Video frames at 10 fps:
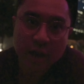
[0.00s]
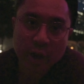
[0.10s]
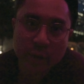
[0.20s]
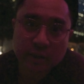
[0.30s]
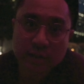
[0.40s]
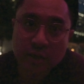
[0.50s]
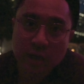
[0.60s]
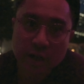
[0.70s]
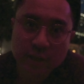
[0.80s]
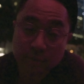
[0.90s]
Anyways,
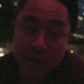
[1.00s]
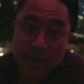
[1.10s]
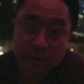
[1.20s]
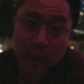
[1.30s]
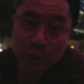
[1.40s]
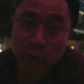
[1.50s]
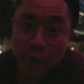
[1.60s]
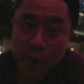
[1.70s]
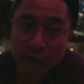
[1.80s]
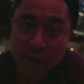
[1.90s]
yeah, it's getting
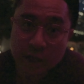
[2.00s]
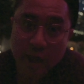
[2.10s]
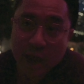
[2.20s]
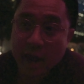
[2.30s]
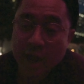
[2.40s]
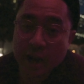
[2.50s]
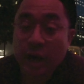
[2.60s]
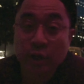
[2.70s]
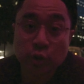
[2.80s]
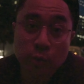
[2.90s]
dark and
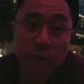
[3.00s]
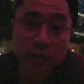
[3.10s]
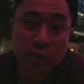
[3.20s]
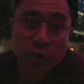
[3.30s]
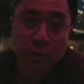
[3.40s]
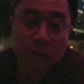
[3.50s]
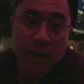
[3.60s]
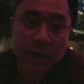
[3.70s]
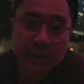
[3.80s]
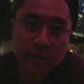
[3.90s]
I do want to do a
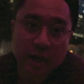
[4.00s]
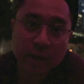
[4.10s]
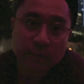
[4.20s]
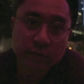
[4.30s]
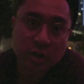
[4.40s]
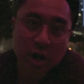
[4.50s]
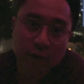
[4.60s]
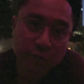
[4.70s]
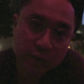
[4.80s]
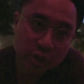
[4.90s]
nighttime
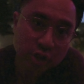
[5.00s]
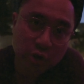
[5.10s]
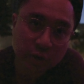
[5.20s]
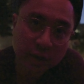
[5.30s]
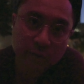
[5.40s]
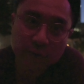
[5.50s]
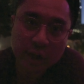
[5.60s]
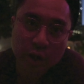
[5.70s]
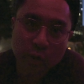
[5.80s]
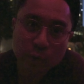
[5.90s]
photography street
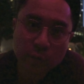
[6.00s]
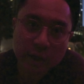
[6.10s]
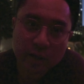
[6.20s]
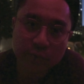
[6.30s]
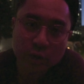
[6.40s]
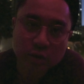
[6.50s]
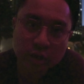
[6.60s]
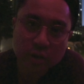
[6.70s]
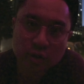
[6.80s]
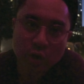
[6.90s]
video in the
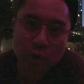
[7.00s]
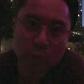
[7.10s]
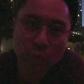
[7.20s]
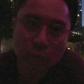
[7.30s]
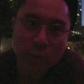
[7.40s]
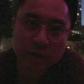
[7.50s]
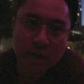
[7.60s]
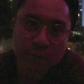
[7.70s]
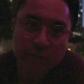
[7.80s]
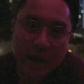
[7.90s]
future, so watch
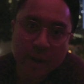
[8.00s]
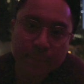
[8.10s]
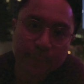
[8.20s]
out for that.